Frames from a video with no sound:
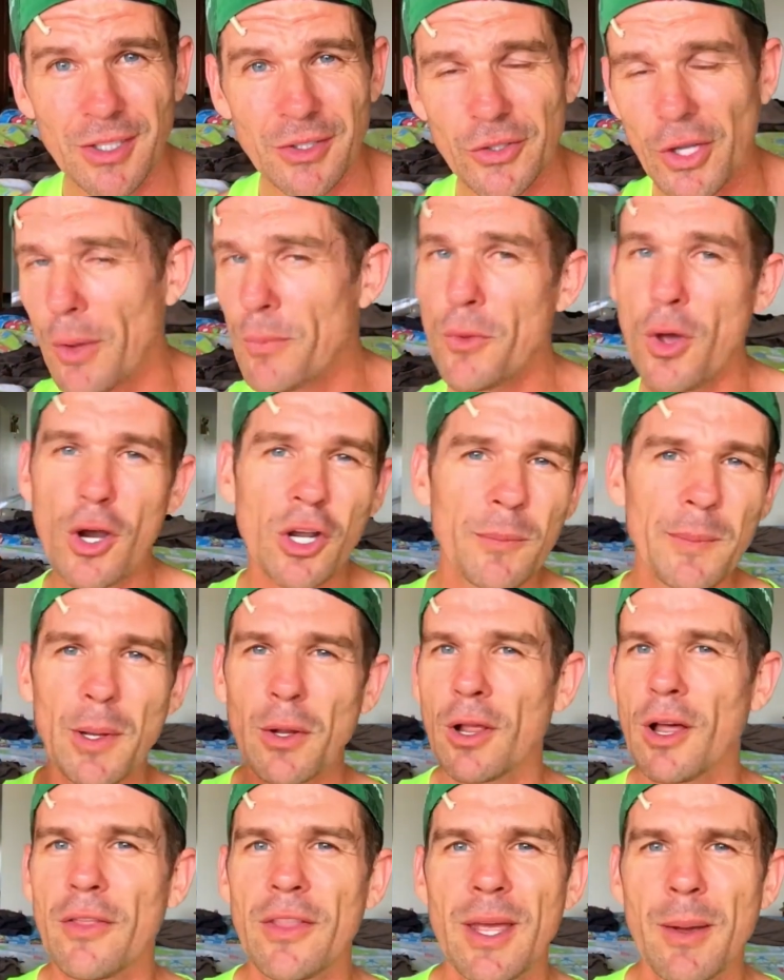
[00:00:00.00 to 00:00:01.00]
So I'm not going to
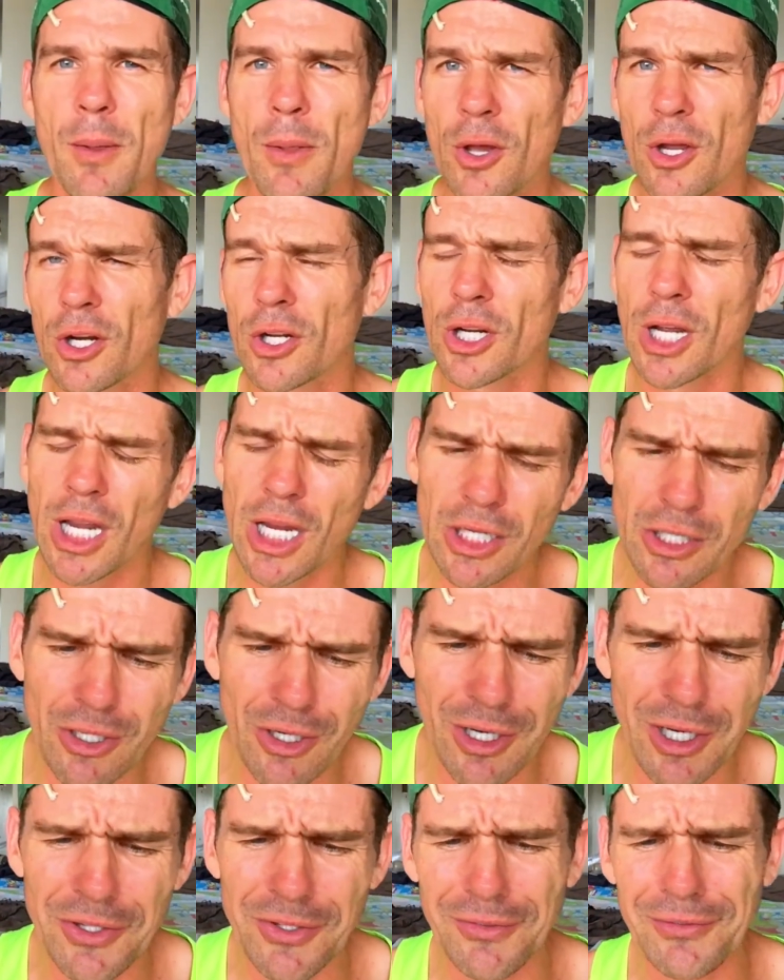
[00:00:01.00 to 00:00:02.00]
be like them. I'm not going to go, hey
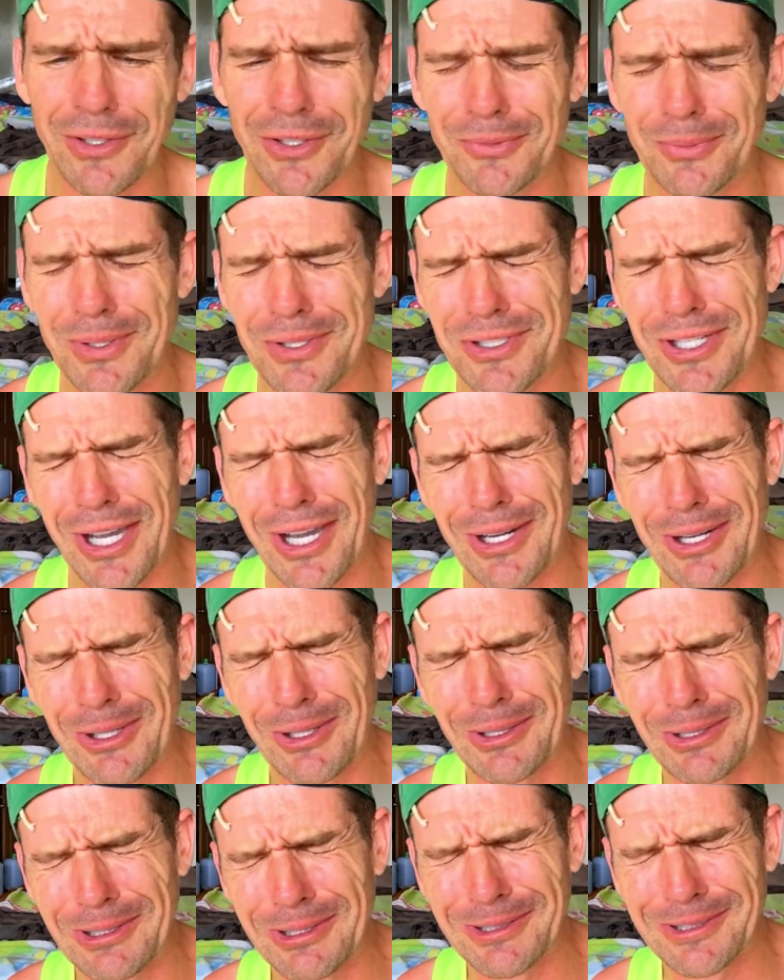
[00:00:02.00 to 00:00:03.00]
guys, I've lost my
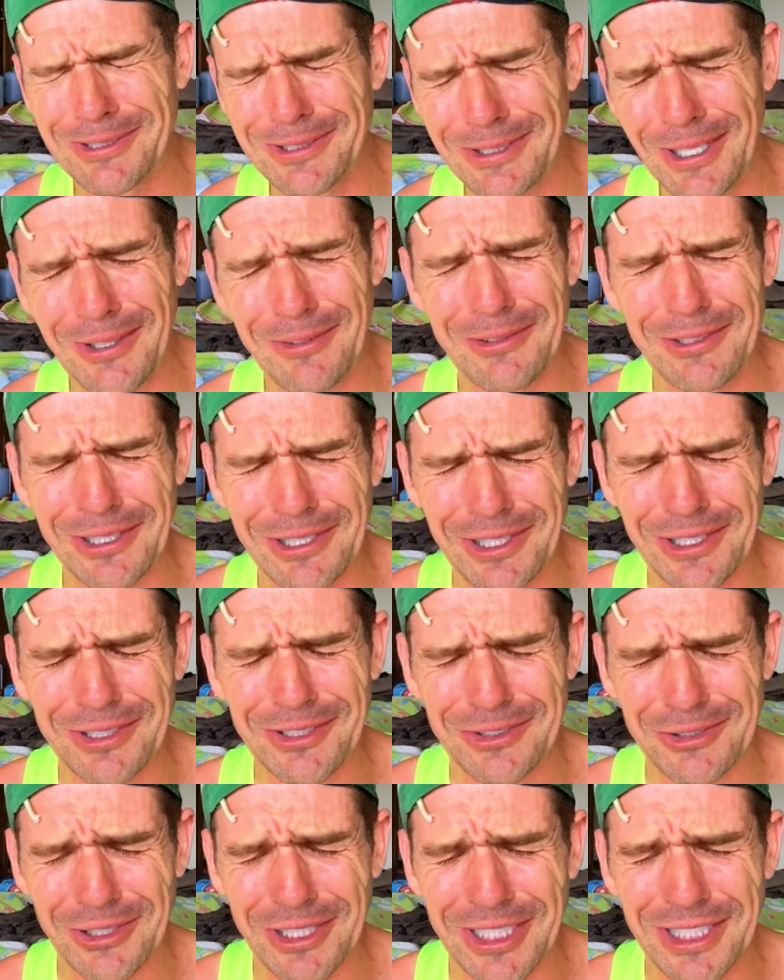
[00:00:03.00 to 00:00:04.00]
channel. I'm
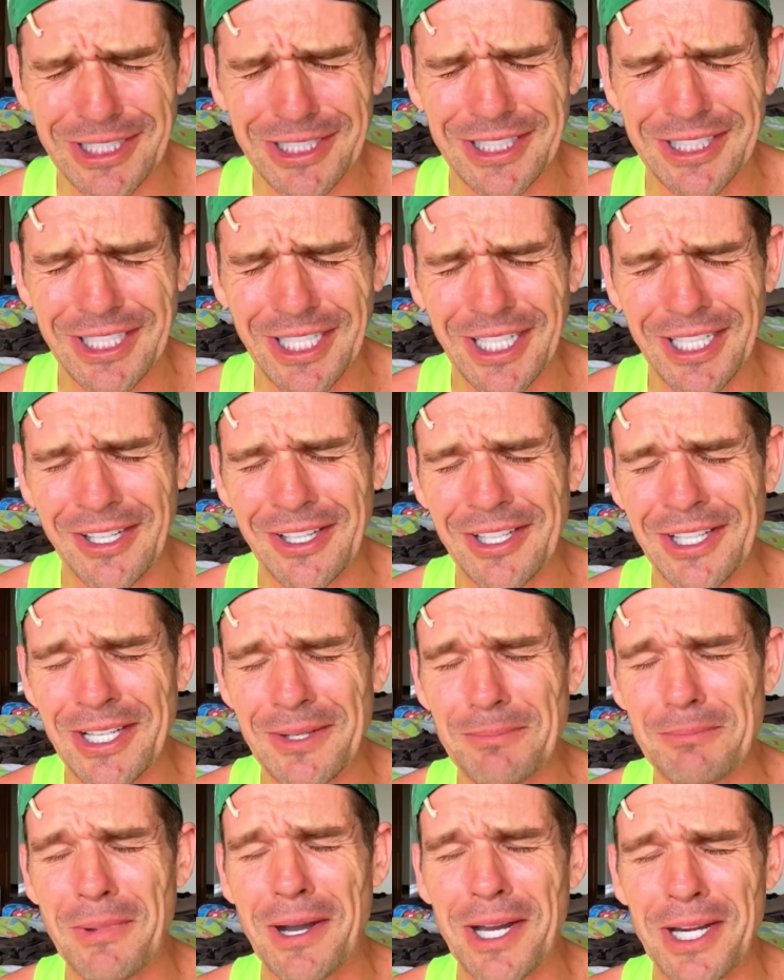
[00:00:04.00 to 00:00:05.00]
really triggered and I
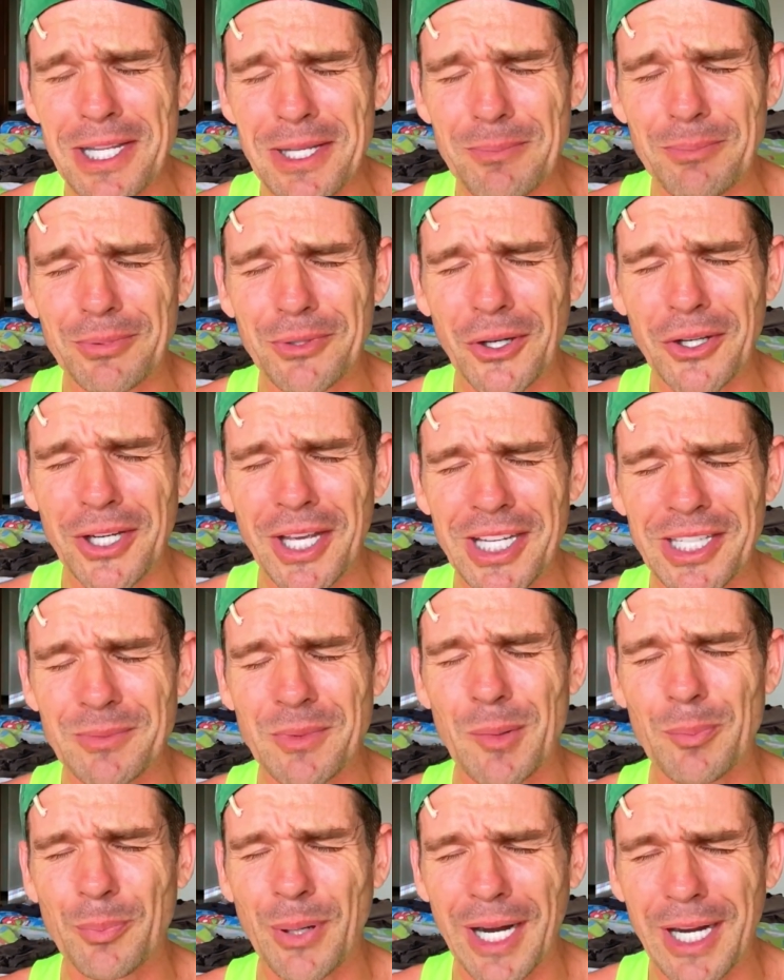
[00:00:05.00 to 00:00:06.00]
need money. Donate to
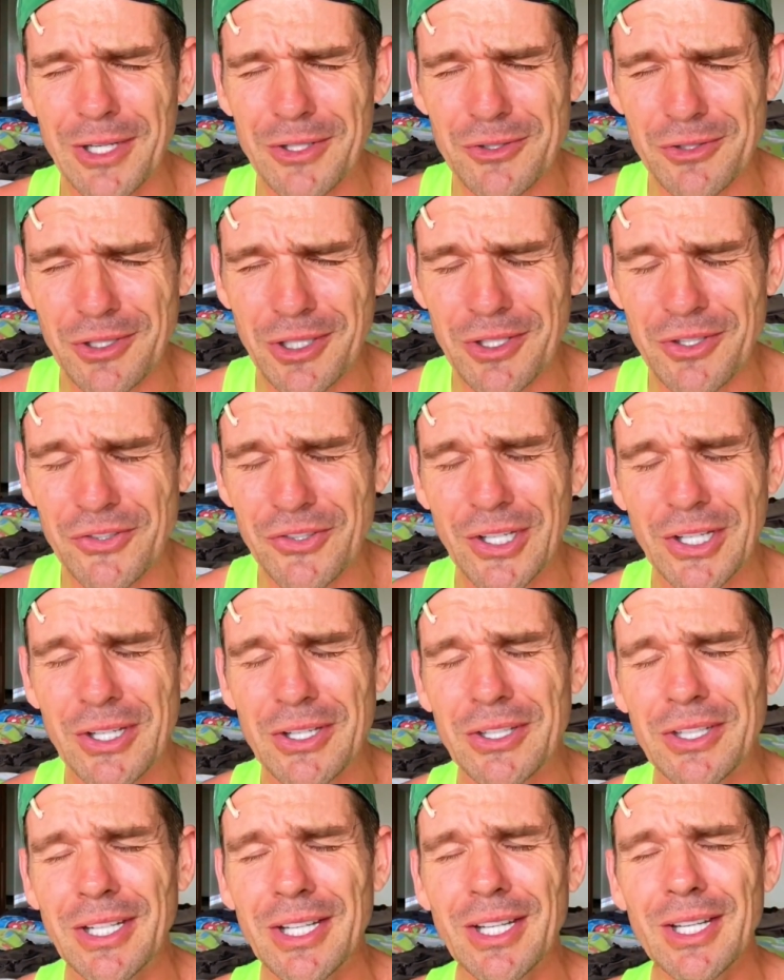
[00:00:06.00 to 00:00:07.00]
my Patreon so I
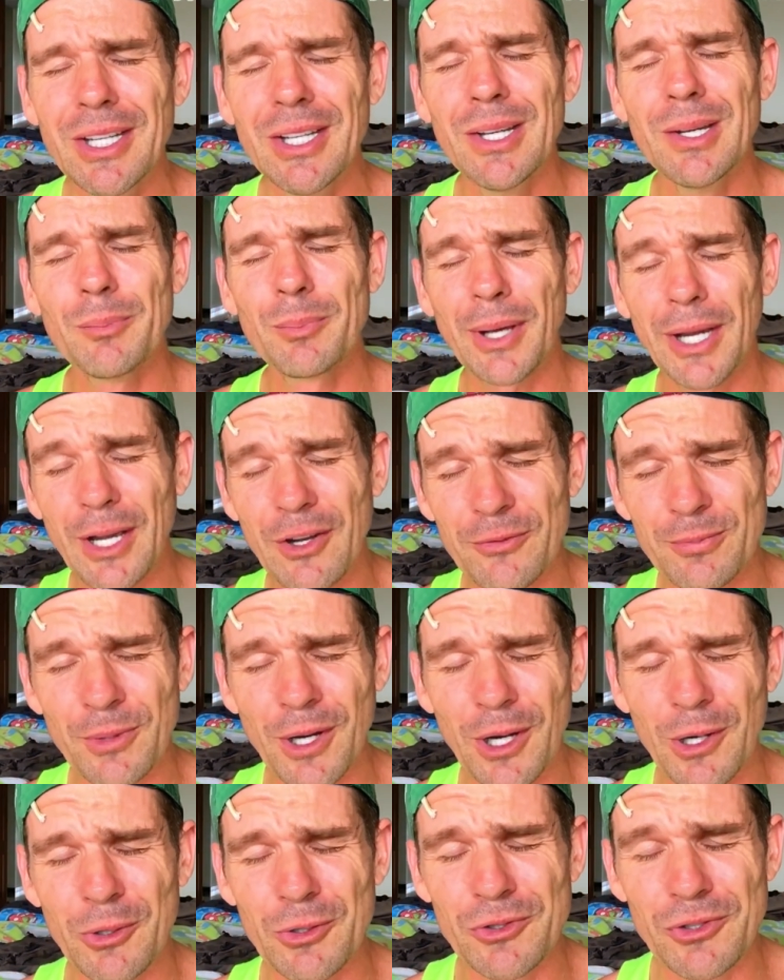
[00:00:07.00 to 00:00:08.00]
can pay off
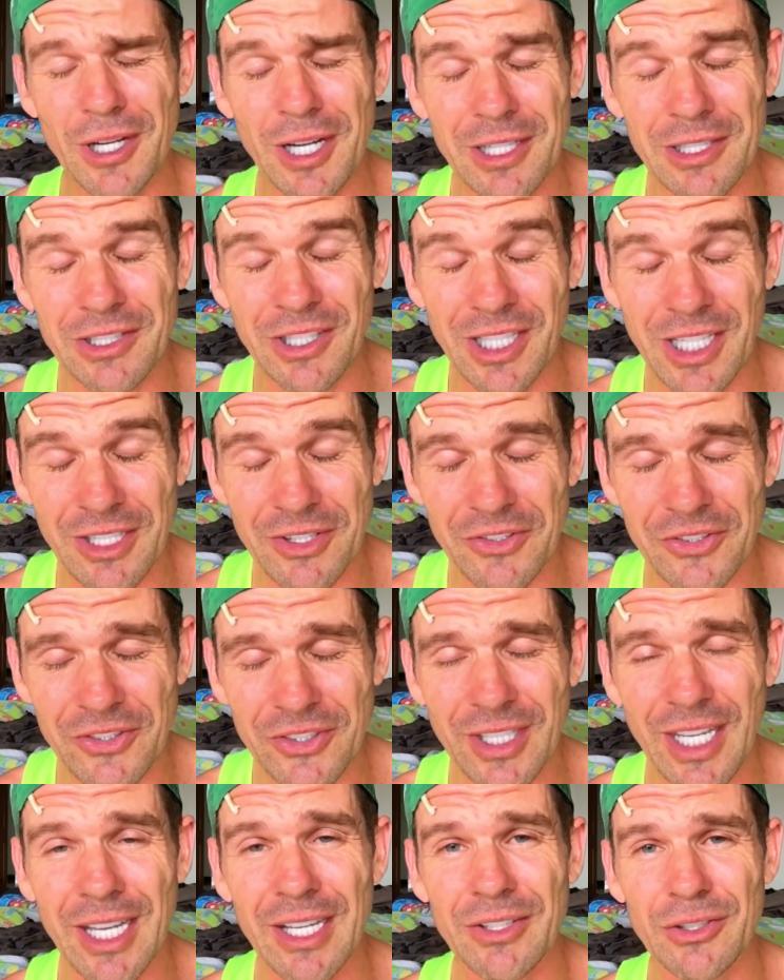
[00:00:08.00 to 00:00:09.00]
my old drug
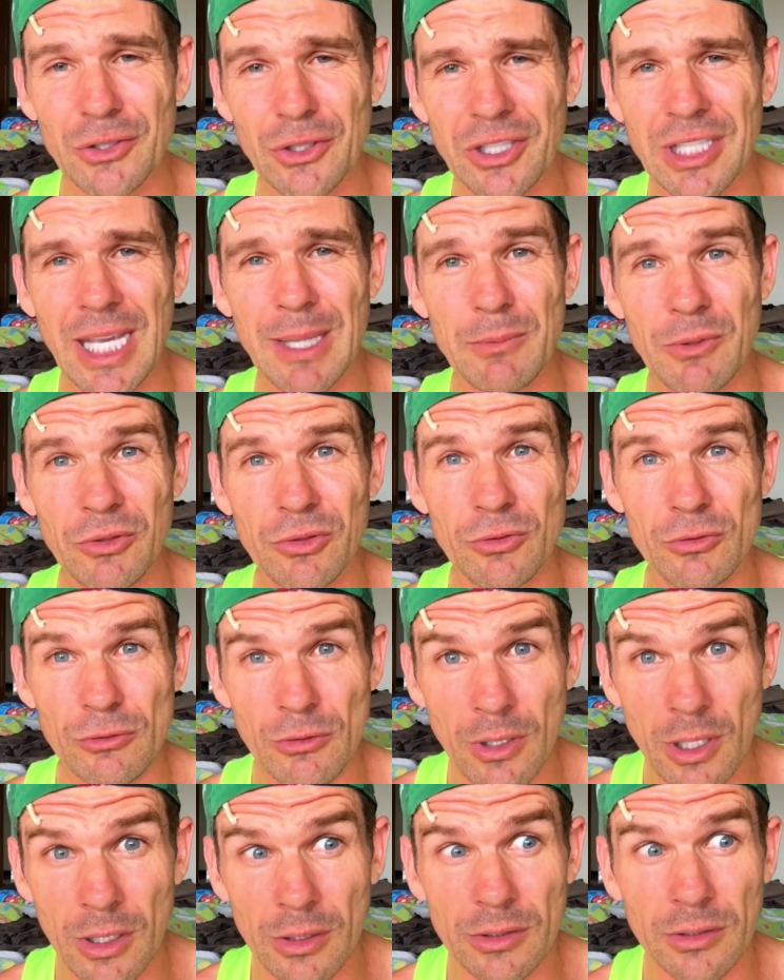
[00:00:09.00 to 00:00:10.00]
debts. And you keep using
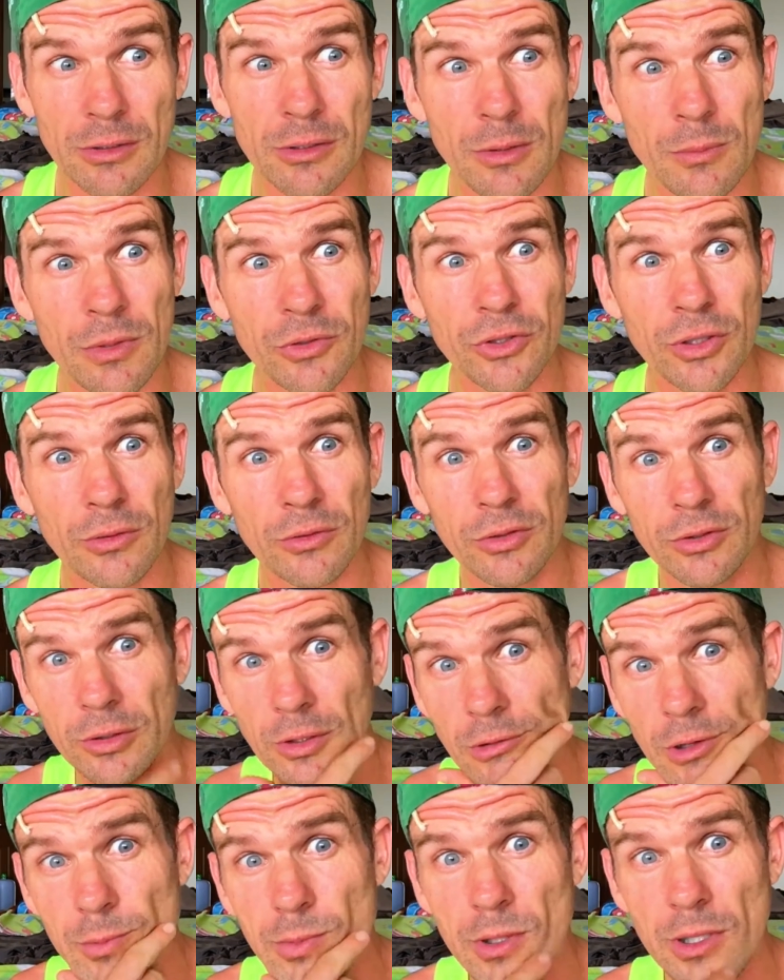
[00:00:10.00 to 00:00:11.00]
drugs and call myself
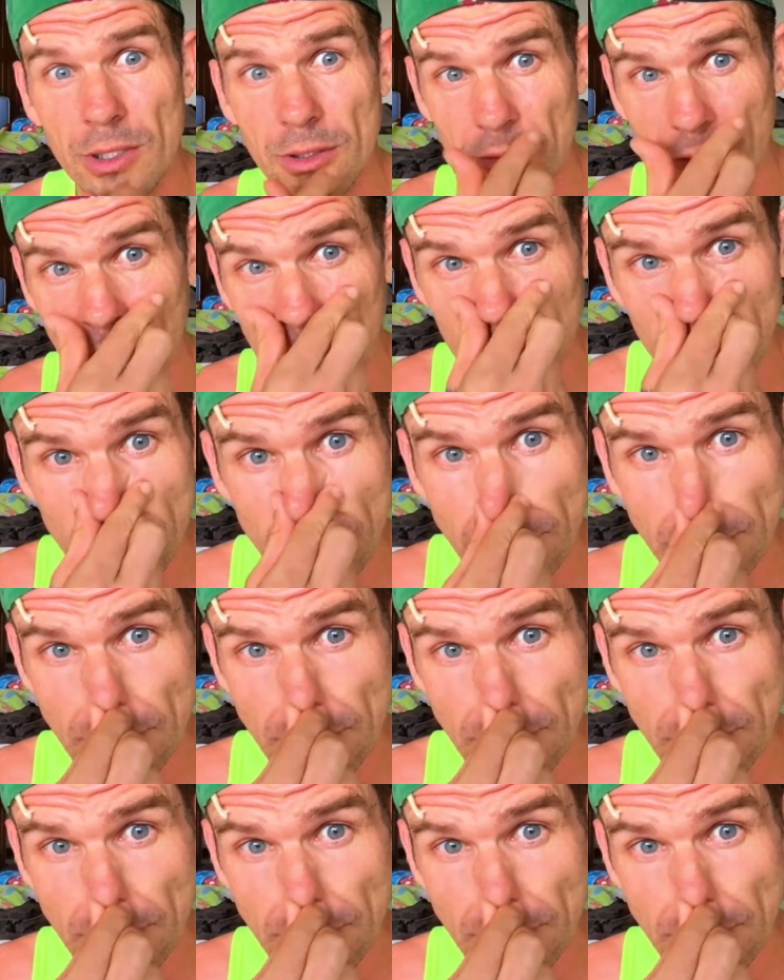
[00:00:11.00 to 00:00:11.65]
sober and like...